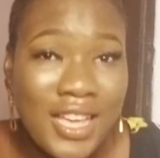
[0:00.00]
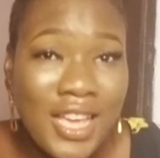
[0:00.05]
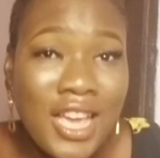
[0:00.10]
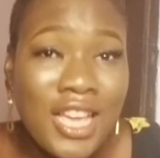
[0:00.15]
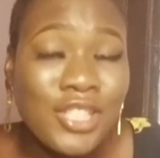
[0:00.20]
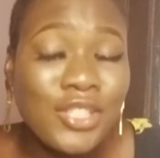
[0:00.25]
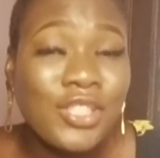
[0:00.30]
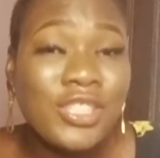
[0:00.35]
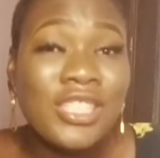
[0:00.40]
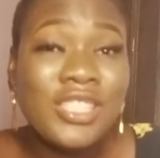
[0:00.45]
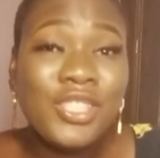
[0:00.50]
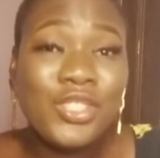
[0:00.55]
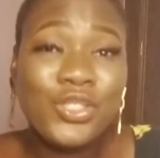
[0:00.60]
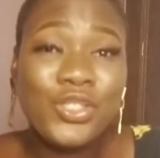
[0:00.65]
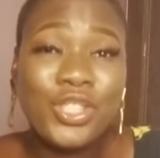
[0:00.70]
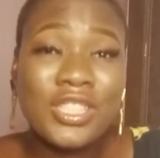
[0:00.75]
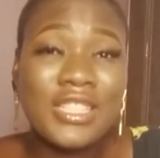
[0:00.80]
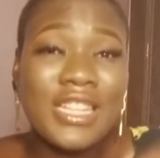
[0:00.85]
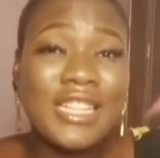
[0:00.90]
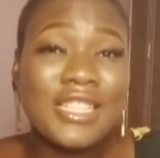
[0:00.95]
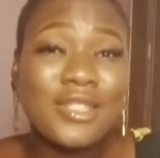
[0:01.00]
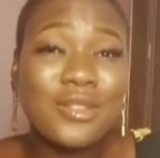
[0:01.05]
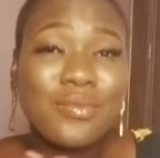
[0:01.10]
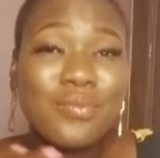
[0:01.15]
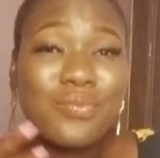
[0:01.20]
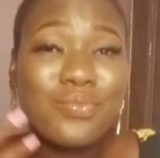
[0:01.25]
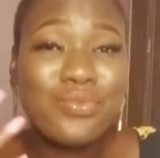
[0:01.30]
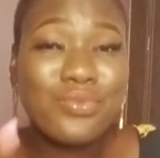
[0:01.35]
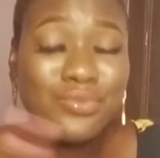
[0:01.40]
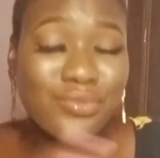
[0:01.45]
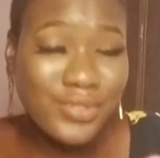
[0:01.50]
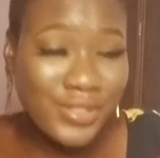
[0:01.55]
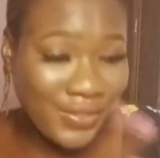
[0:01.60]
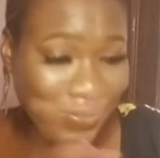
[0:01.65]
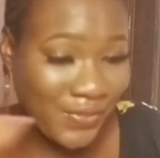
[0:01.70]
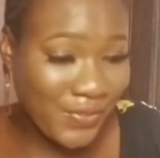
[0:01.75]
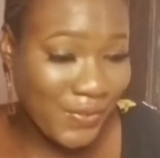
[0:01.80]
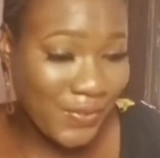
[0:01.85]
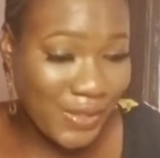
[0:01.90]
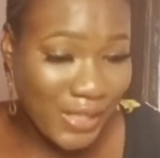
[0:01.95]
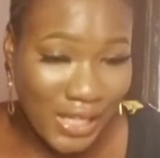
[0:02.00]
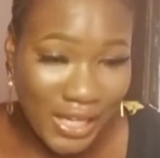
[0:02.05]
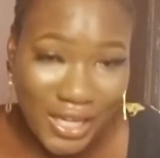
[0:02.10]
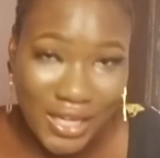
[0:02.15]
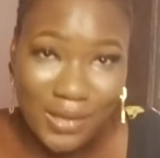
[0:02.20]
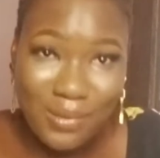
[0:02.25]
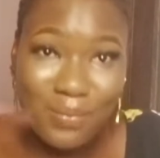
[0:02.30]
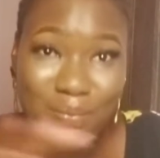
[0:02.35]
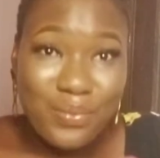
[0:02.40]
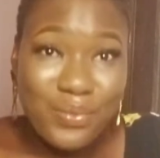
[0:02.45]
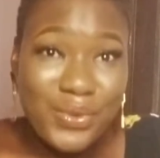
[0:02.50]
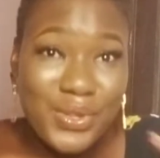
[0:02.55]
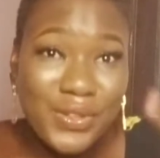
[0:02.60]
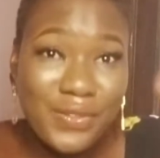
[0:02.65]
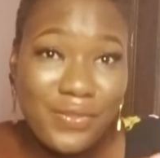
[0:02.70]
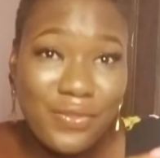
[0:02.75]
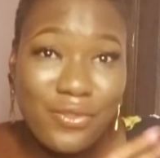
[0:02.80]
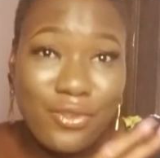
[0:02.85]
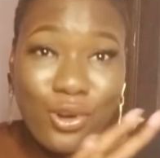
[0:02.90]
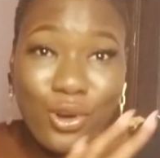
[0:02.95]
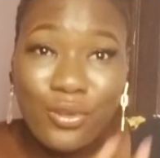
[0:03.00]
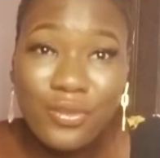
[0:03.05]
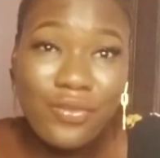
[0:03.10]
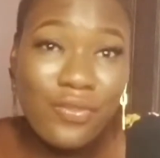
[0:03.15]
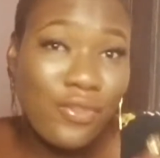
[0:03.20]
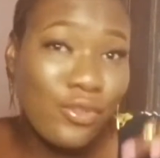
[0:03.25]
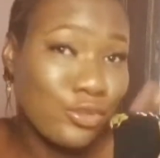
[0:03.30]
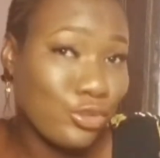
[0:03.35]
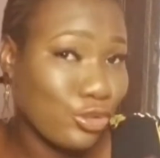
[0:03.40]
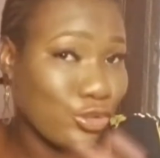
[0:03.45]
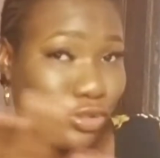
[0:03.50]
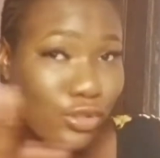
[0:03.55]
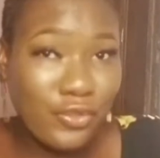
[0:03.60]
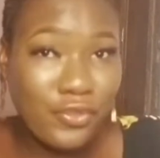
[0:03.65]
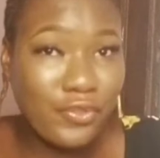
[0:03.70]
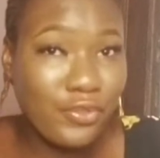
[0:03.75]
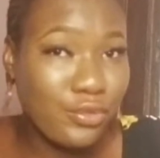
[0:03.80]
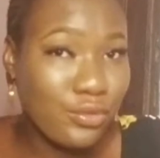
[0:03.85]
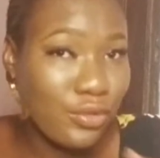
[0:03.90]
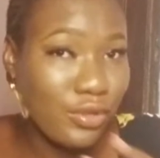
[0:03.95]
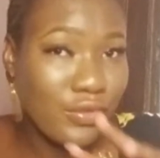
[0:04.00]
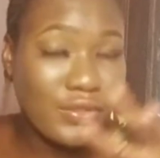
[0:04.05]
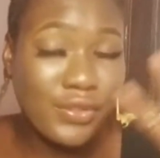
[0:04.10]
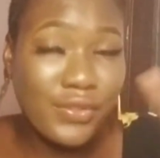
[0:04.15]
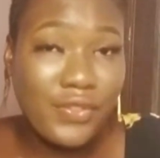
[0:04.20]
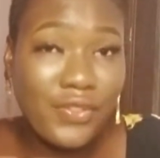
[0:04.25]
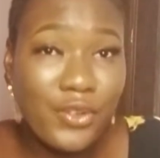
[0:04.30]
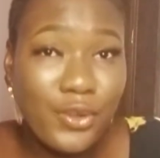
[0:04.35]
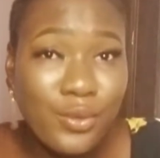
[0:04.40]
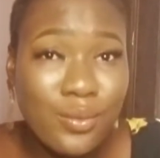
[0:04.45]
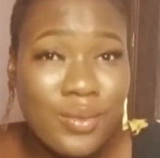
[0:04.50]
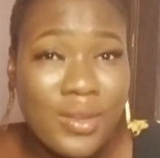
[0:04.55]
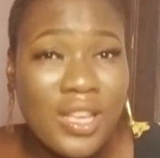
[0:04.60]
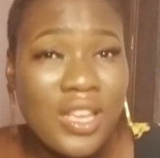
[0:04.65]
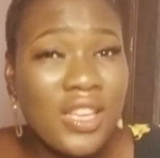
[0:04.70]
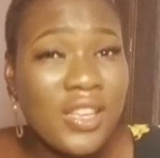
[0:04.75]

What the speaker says: So this is just like the brief, rough shuffle of the film.